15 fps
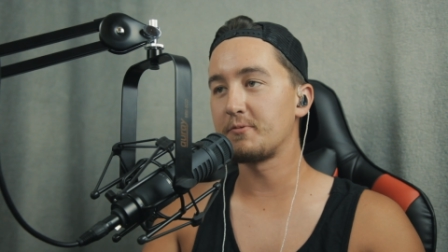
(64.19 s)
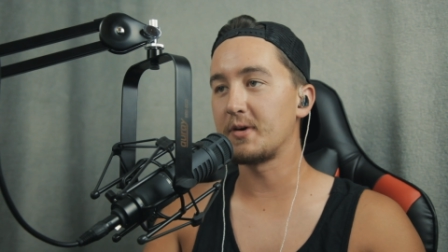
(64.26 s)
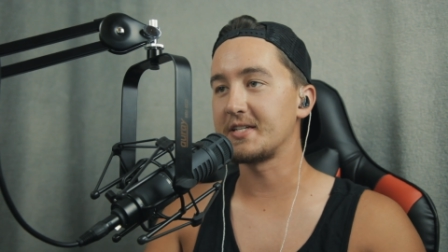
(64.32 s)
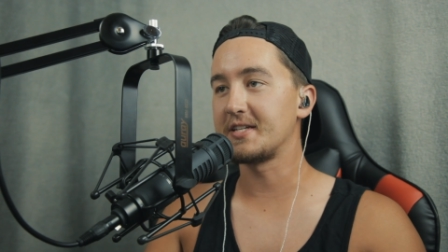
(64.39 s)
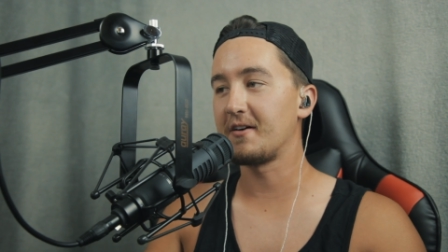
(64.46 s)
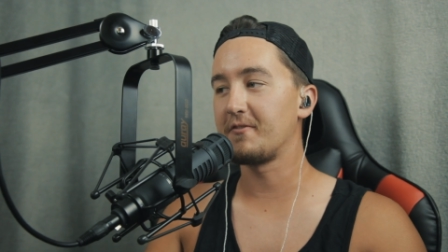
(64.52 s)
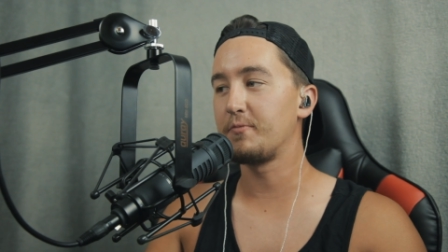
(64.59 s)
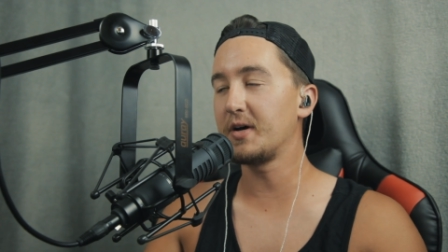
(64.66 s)
for
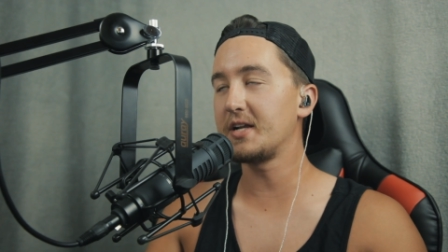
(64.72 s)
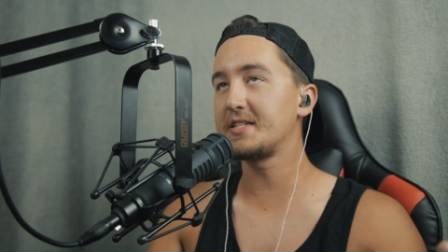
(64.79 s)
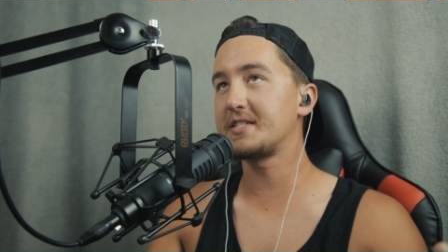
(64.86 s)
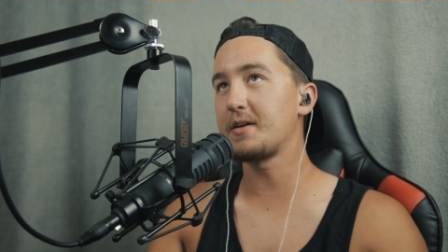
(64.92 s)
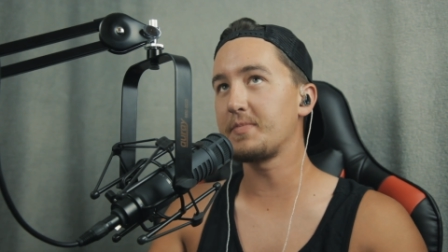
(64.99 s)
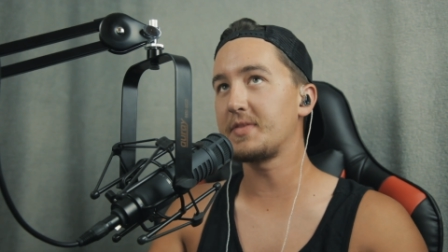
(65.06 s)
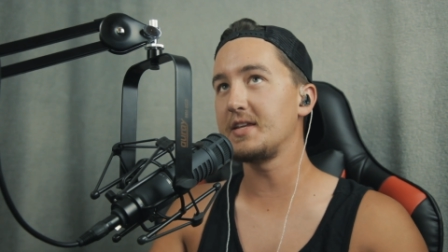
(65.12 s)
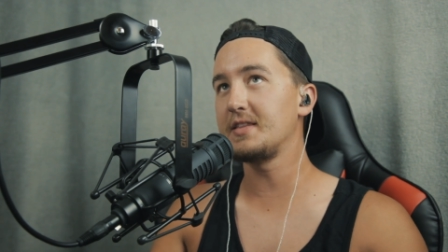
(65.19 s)
myself, but it's
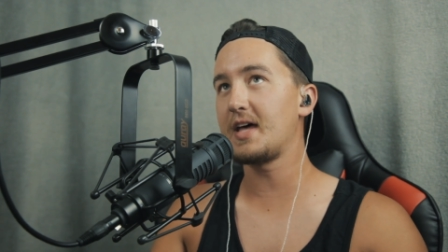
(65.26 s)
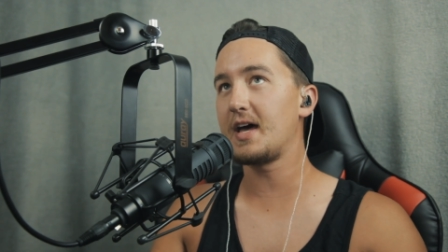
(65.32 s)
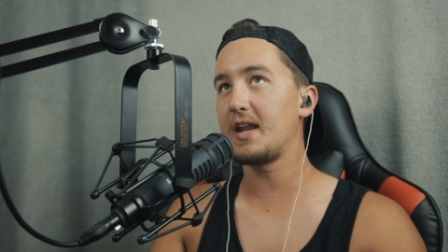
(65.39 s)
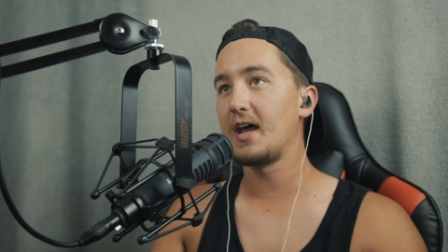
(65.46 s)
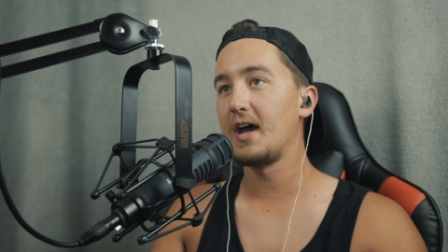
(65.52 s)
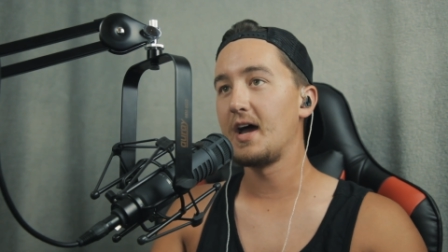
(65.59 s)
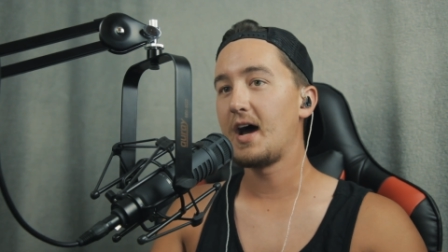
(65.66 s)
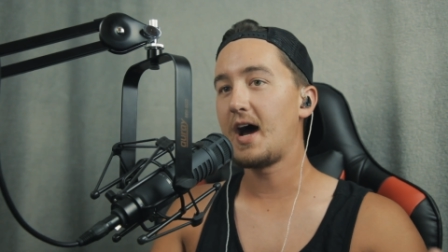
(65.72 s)
something that
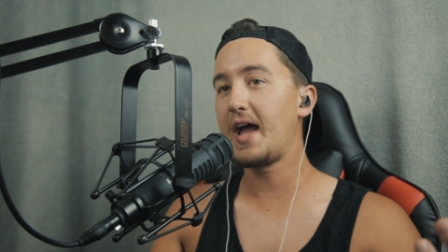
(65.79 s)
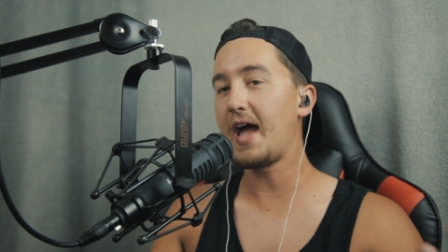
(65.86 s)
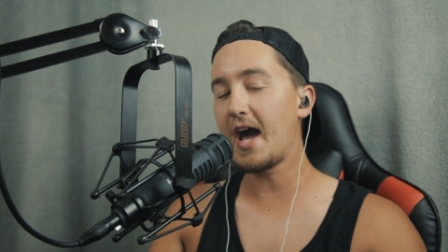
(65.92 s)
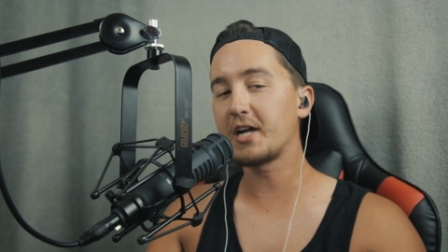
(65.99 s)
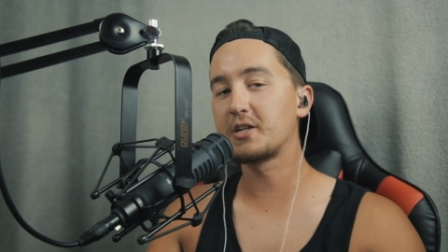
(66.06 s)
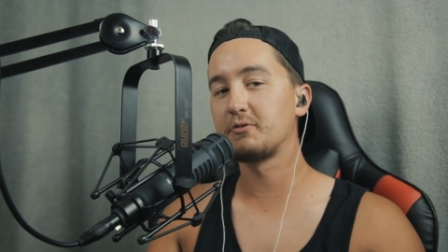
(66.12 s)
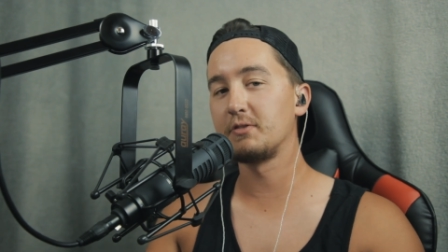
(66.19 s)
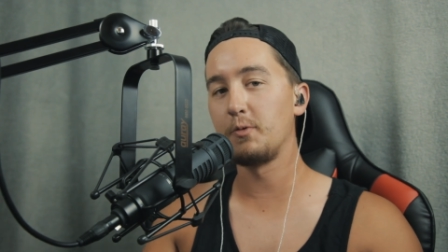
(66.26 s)
I
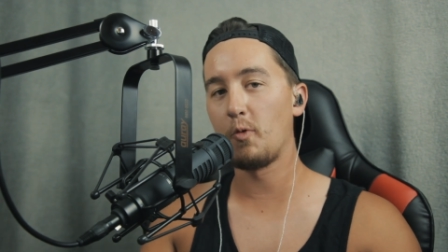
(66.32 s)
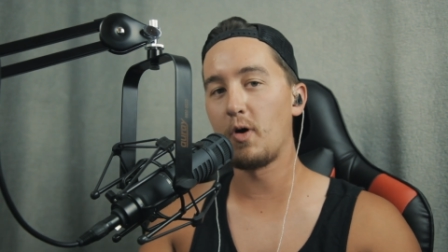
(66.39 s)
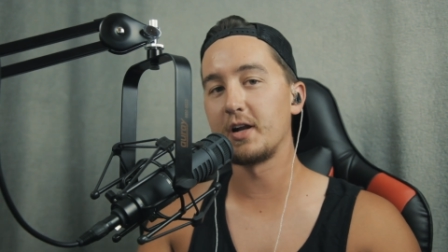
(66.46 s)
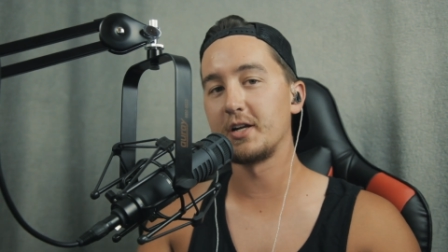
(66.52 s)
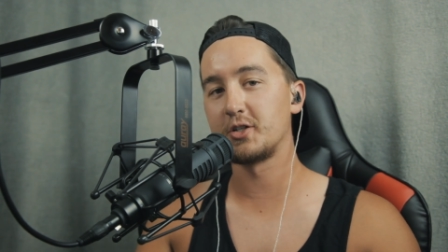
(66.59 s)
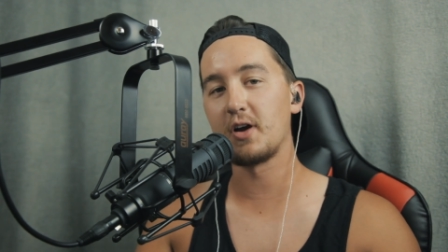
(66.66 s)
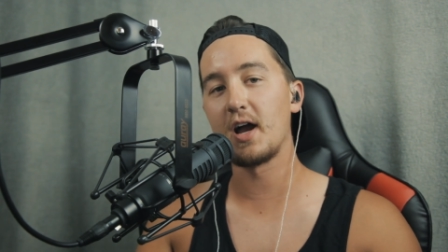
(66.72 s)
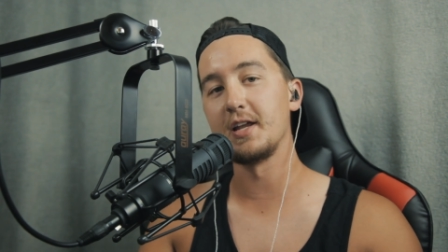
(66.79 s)
actually want
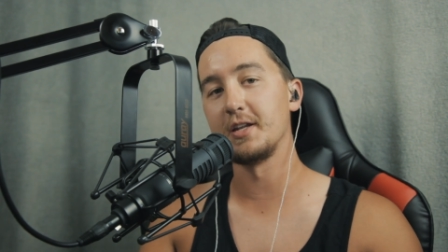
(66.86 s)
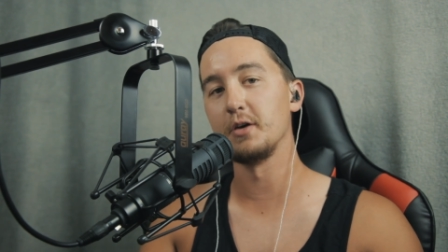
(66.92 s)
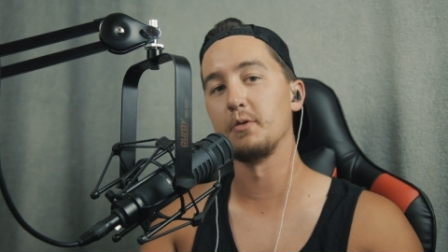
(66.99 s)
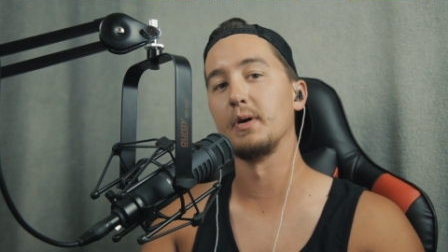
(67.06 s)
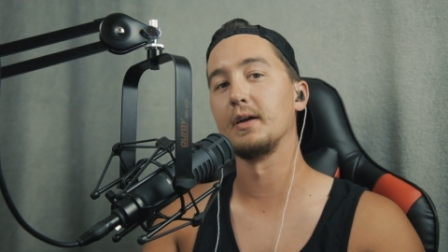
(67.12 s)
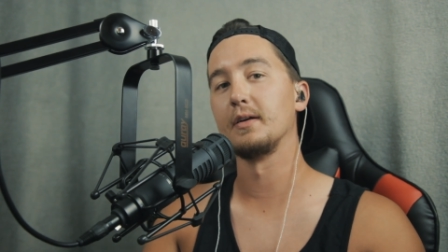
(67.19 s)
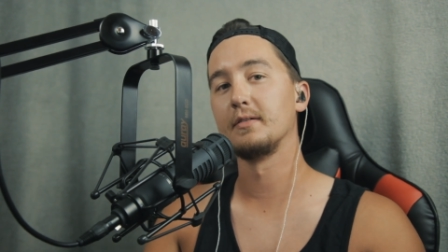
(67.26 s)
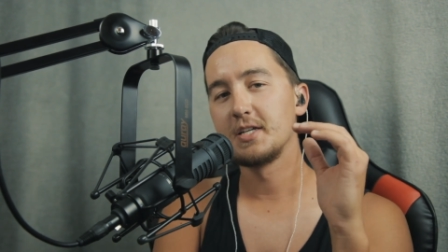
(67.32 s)
to try doing.